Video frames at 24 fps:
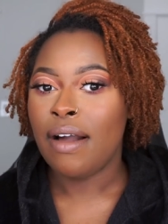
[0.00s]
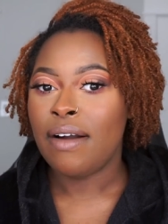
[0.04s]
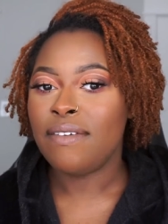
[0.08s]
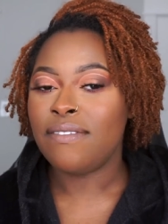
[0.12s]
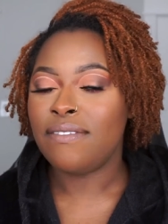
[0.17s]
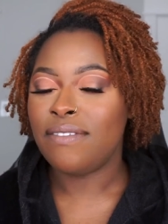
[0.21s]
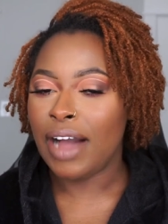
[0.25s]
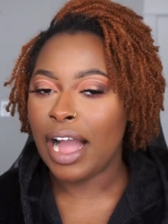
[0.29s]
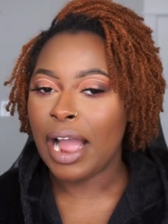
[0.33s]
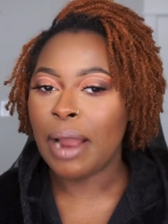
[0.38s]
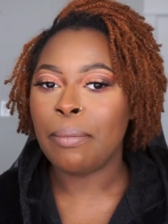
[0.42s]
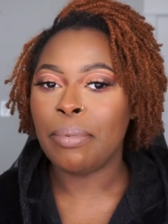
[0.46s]

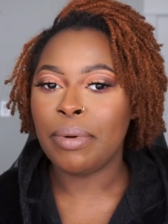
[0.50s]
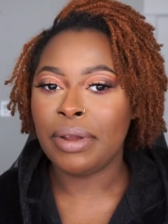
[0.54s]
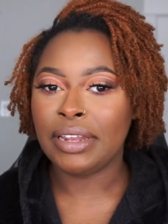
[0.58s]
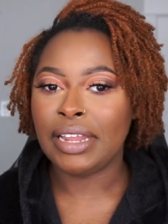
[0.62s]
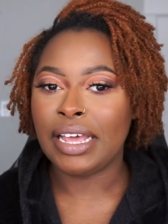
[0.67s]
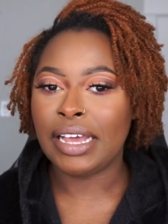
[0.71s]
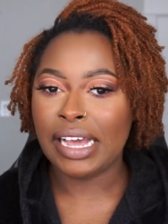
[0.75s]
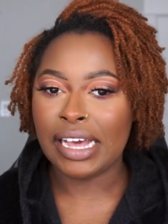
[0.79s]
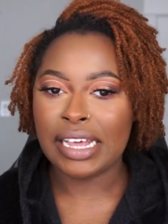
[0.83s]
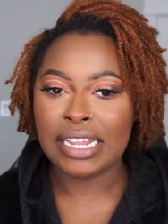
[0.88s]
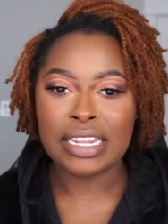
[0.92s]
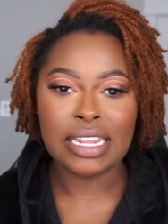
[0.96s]
vibrant
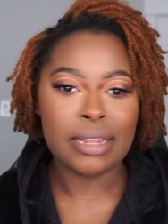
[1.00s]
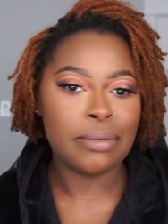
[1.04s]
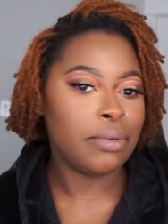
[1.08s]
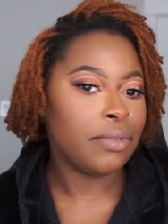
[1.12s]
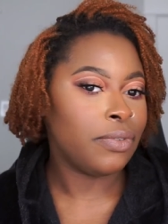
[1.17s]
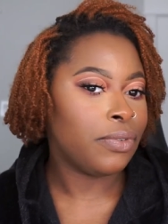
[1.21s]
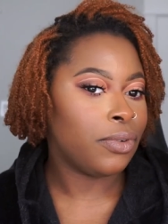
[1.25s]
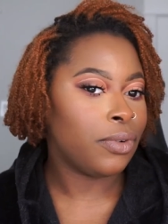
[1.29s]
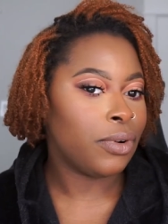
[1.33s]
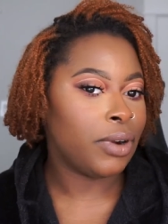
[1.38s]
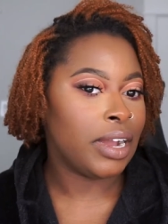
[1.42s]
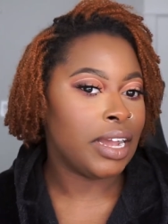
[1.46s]
like I said
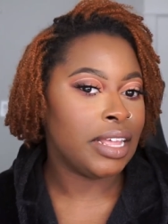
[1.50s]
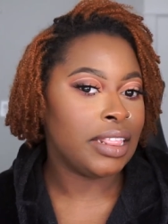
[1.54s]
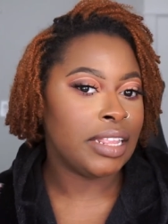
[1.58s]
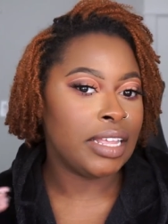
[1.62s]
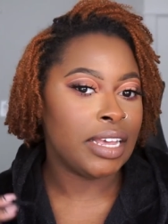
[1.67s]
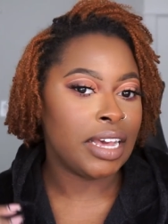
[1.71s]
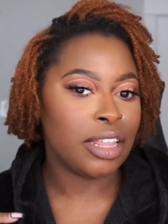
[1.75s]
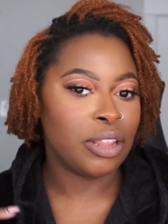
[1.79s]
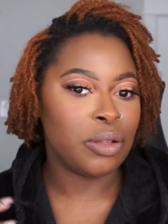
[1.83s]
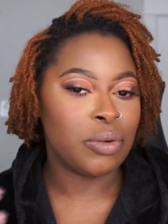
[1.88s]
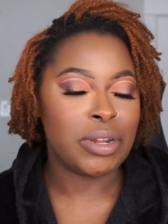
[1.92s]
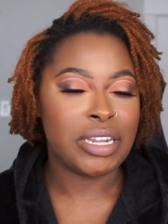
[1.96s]
before and
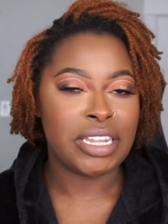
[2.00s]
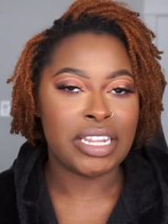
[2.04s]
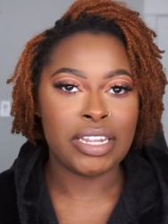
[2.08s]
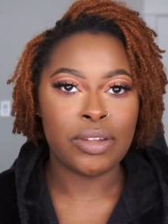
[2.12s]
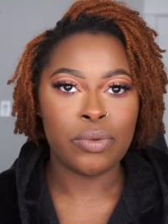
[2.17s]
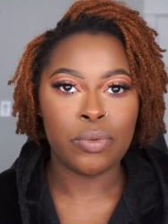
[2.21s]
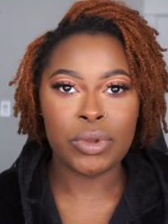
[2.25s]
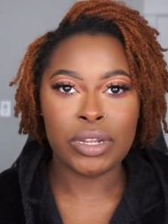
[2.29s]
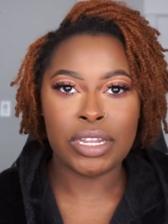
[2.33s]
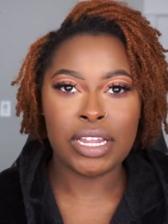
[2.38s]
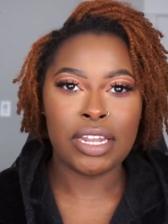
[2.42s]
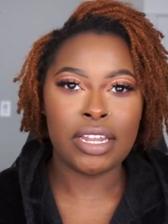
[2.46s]
the other one
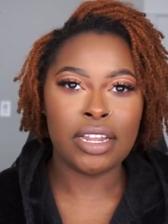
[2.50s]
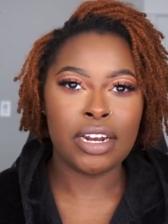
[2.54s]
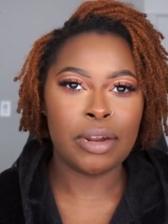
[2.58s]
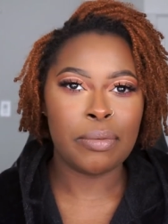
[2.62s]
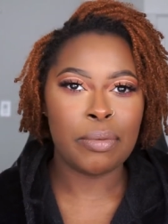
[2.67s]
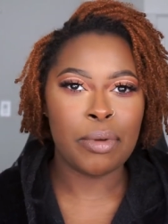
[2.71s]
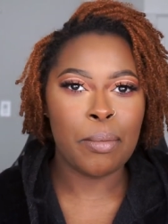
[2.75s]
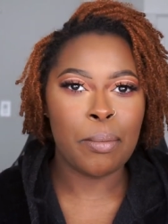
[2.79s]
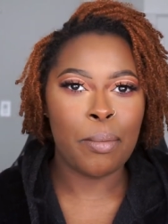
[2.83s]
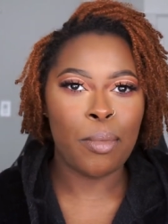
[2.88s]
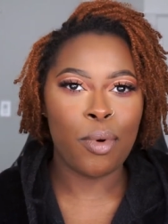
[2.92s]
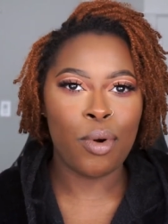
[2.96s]
was a little
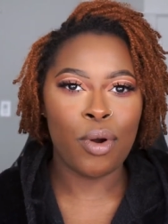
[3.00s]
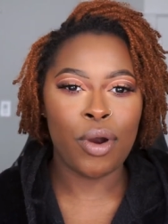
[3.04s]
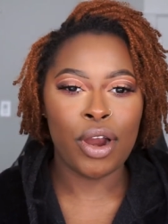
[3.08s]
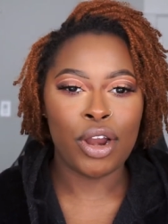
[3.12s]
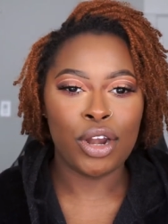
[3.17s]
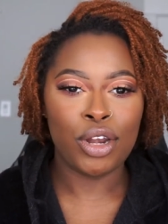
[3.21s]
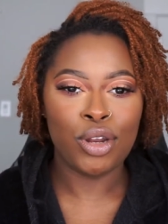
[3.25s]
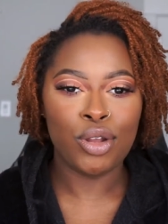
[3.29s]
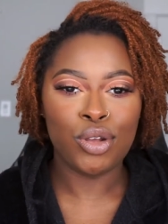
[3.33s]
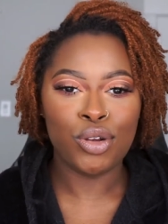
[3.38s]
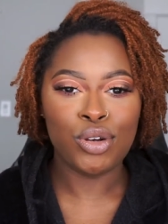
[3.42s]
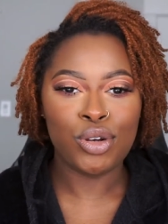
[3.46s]
bit
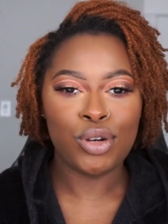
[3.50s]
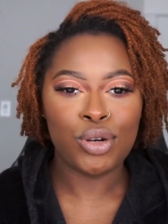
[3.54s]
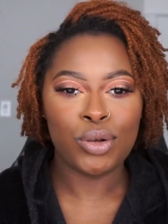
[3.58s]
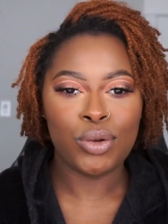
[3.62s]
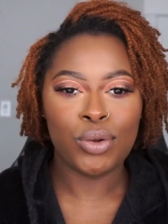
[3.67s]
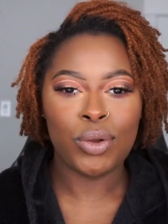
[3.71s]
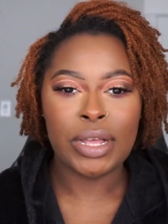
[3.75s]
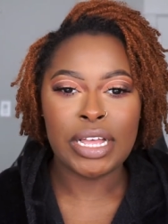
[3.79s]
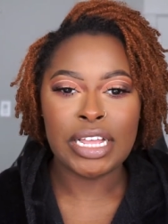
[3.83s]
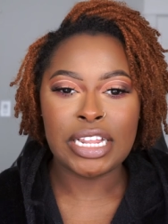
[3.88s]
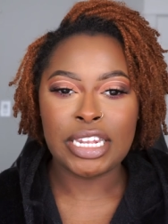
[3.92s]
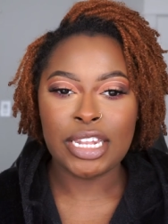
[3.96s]
more
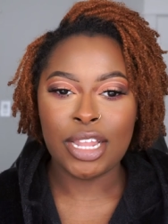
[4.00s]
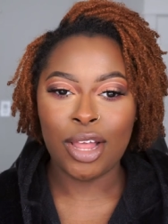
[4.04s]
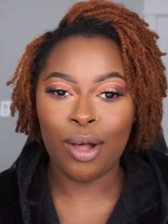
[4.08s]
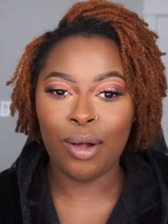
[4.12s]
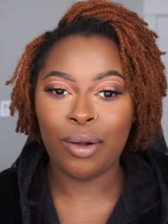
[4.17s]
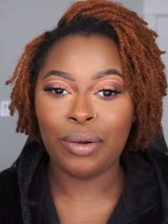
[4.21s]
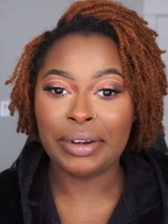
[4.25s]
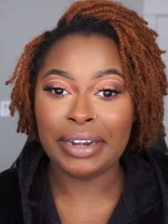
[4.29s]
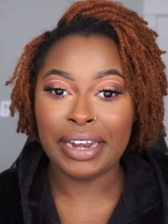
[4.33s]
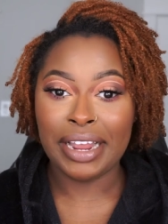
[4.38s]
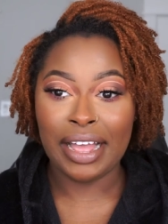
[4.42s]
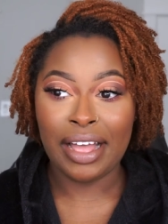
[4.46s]
neutral and
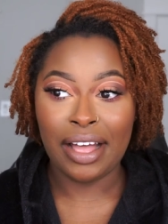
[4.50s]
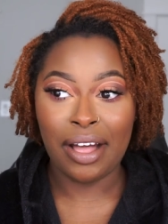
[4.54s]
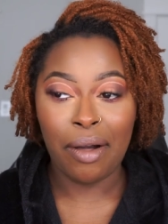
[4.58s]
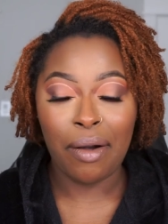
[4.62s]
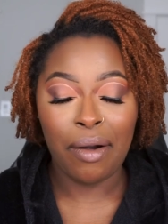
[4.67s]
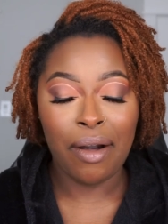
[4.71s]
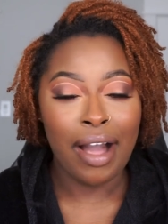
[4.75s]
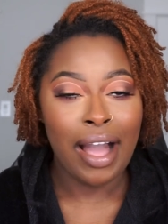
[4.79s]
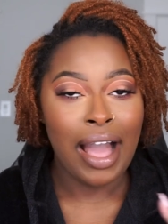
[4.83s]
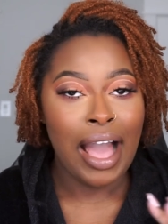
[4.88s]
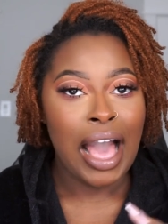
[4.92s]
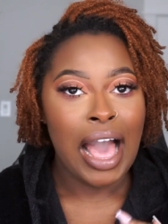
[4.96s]
toned
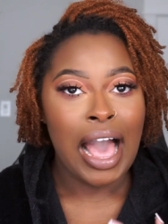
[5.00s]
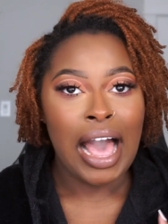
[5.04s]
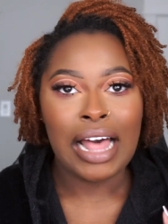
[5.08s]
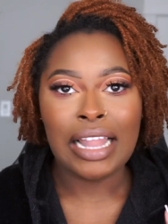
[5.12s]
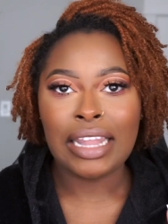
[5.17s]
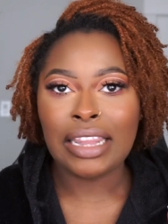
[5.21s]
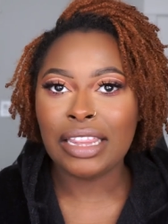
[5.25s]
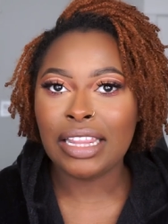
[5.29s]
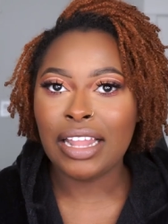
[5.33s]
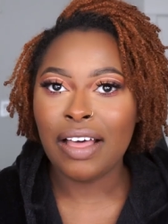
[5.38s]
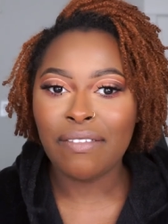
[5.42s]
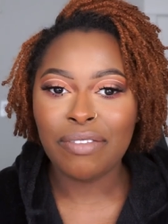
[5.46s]
down.
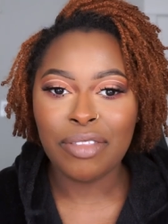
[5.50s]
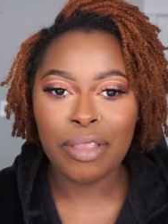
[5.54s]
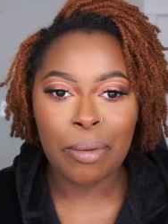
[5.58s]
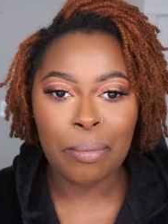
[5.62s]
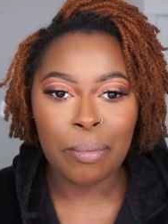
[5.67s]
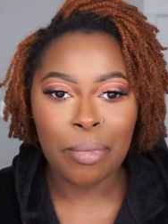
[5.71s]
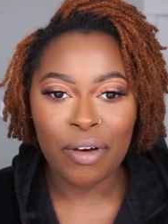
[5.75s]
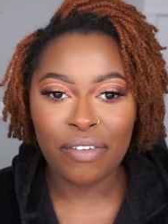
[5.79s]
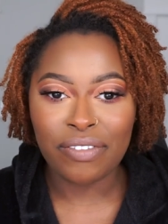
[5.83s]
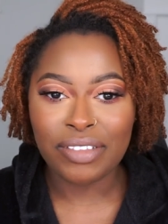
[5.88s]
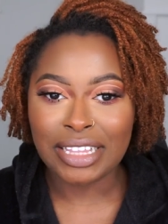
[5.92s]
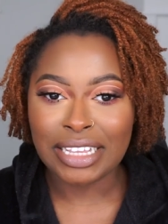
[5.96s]
Love
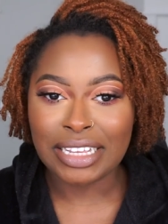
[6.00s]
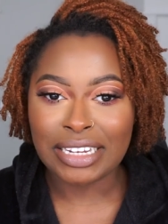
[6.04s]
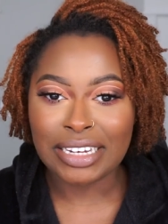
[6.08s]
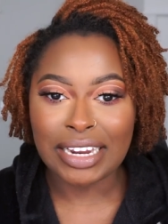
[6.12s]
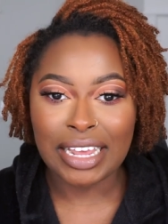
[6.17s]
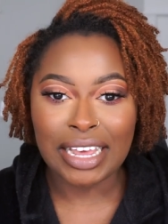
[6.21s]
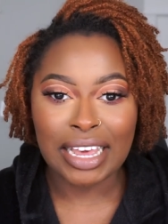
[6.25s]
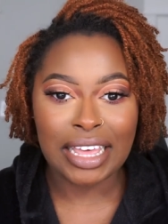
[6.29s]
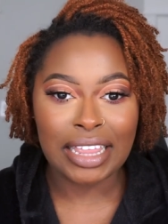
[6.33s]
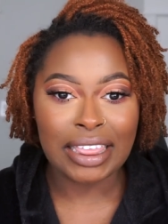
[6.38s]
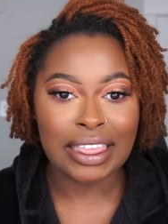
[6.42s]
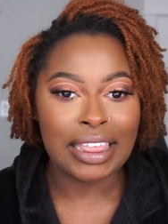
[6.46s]
them both to
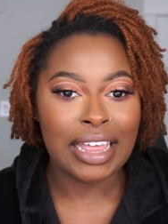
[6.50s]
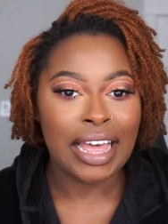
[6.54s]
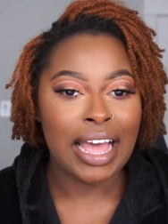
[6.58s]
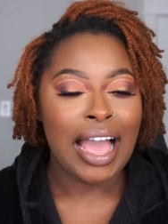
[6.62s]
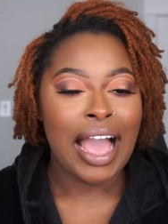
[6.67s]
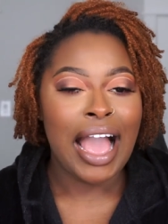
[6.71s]
death.